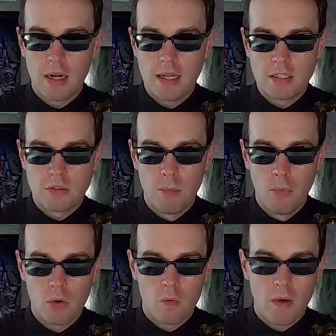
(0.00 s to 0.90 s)
it's
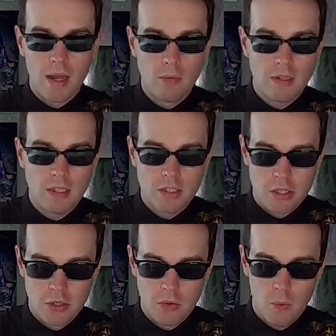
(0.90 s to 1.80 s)
more rounded,
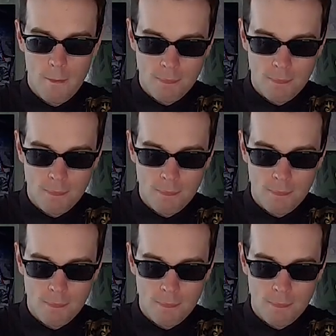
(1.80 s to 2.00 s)
too.